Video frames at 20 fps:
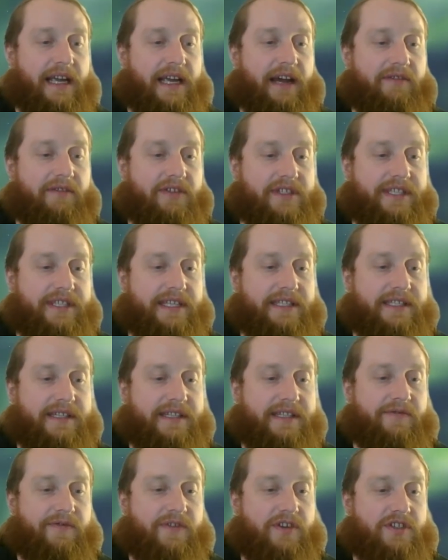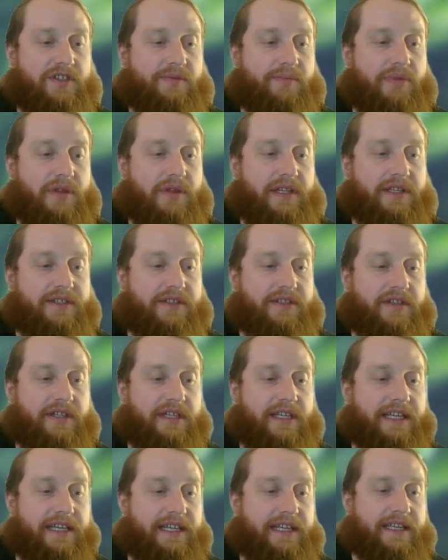ever since the first blizzard
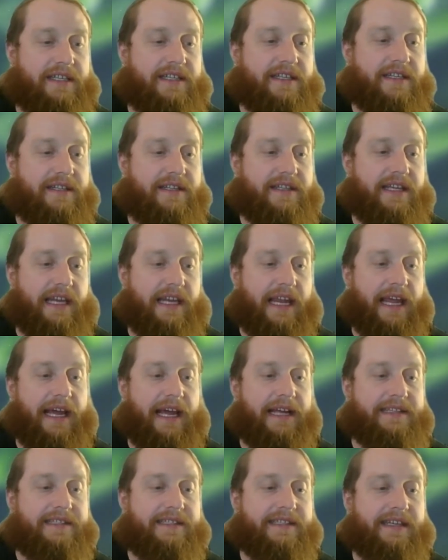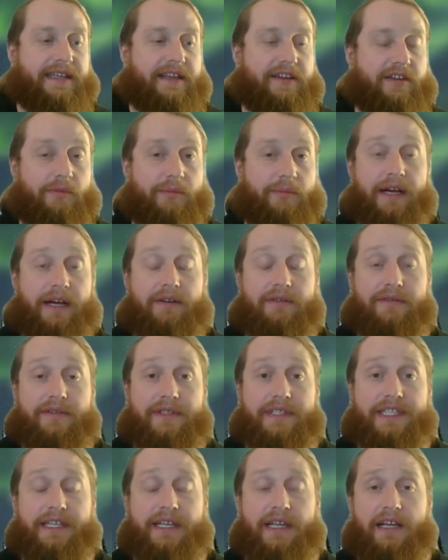hit the Catskill
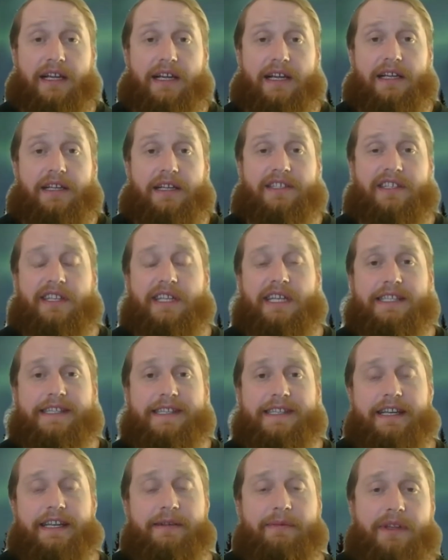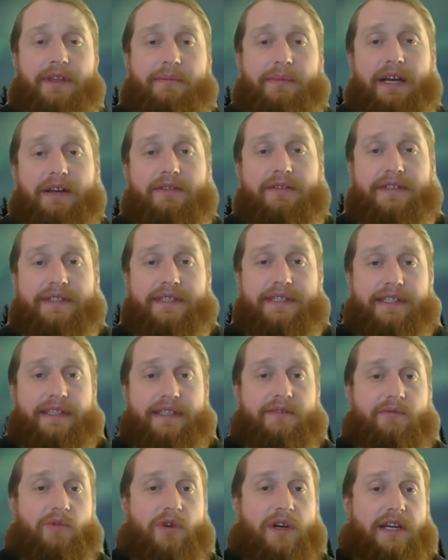Mountains. So that's the name of the mountains
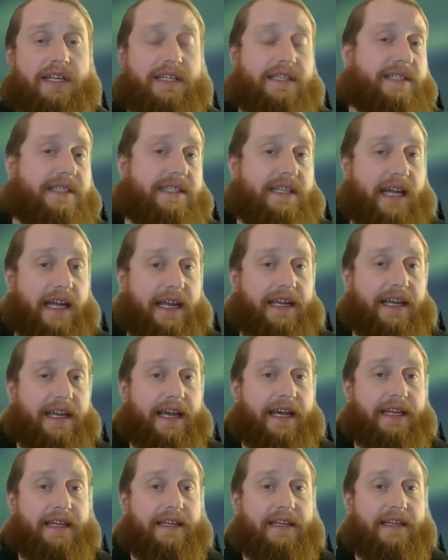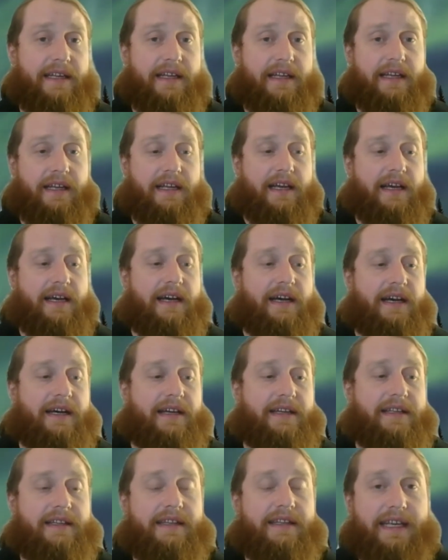where he's staying at,
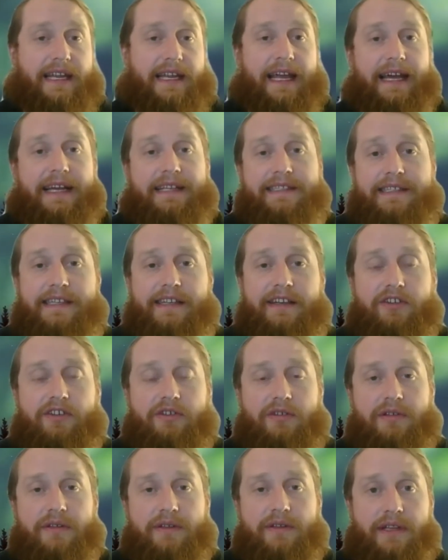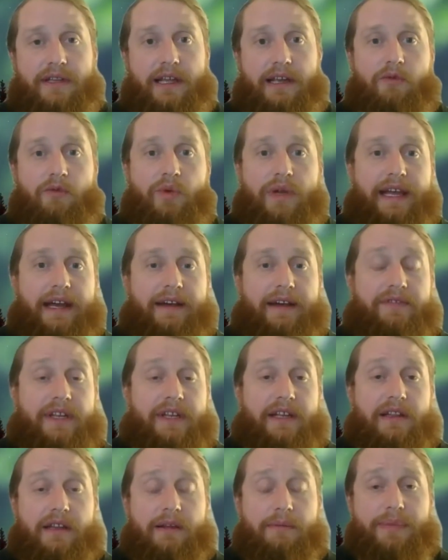the Catskill. Like we have the
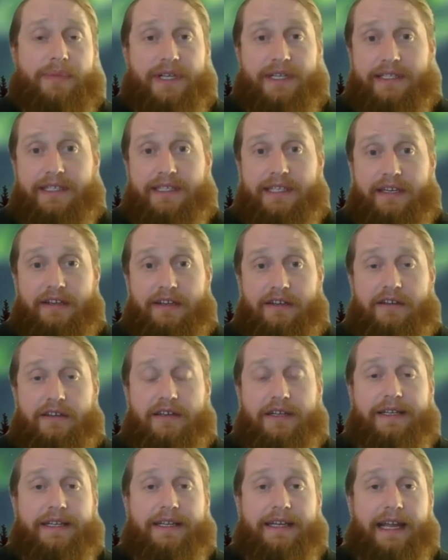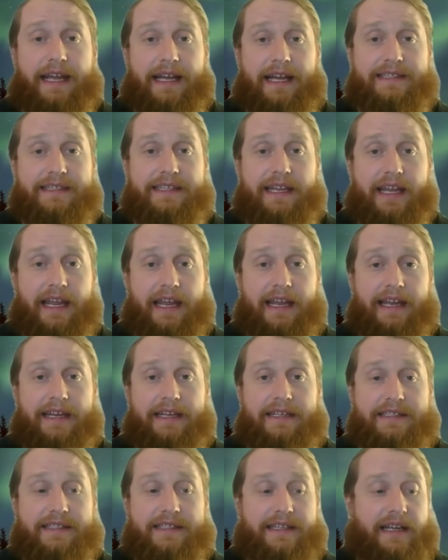Olympics here and the
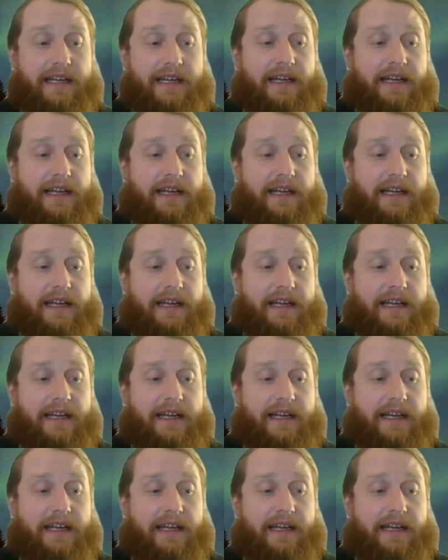Cascades.